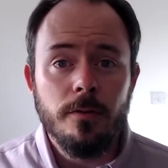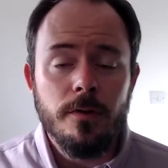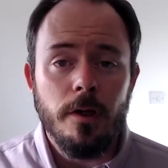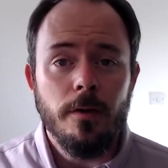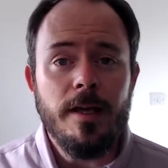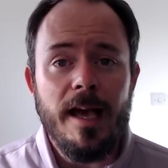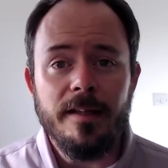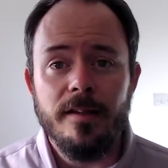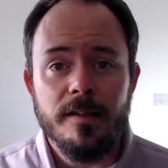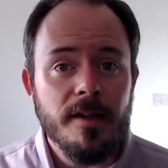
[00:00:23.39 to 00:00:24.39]
to look
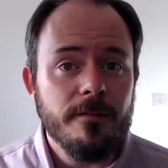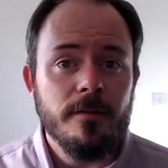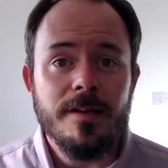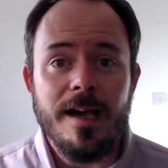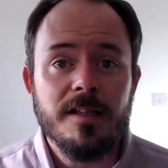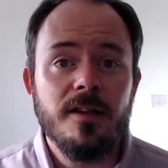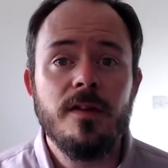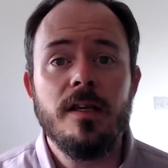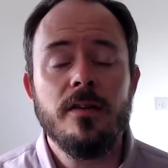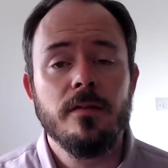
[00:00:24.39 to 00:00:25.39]
at the different
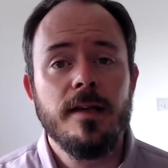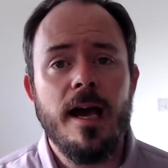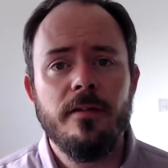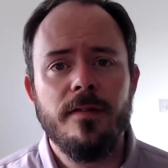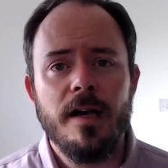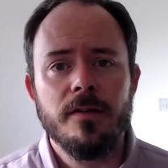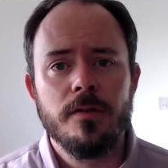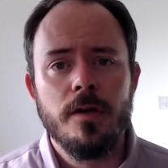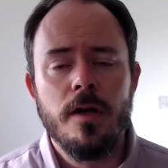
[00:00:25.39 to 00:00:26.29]
activities on Canvas.